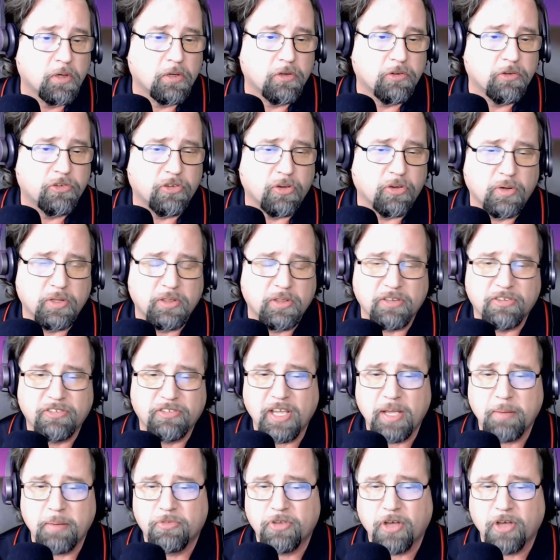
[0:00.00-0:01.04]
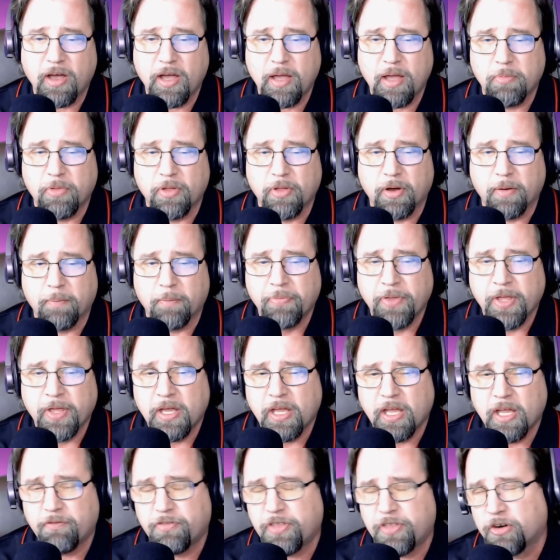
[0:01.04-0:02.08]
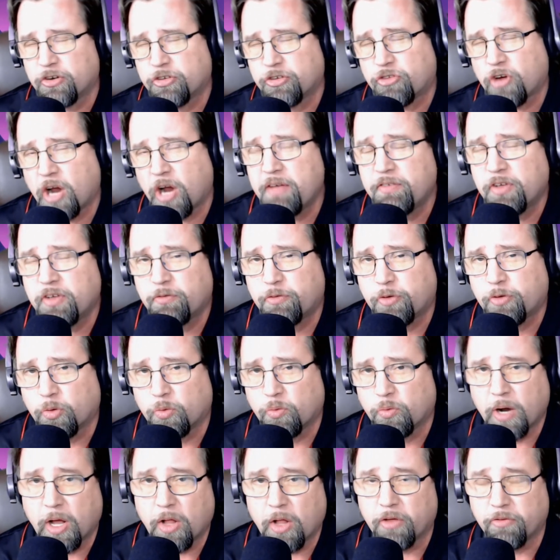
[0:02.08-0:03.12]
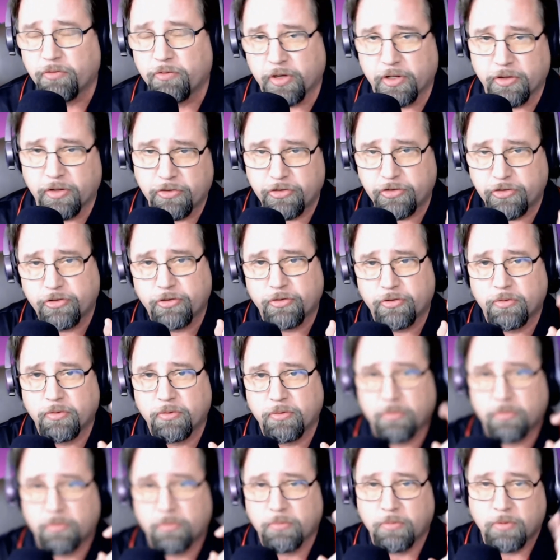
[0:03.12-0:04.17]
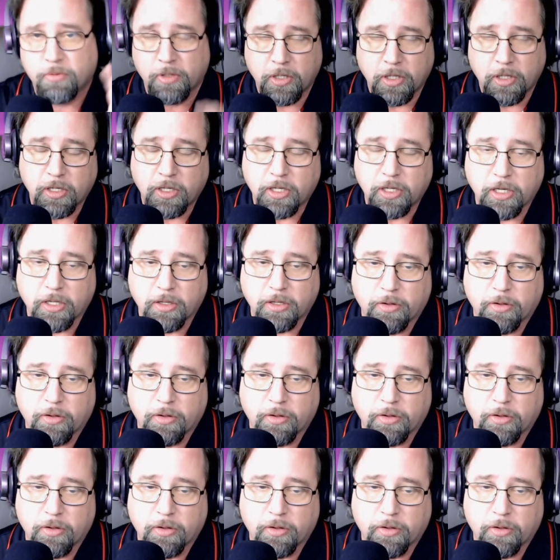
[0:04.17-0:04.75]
So at the same time, though, if they're striving for relevance in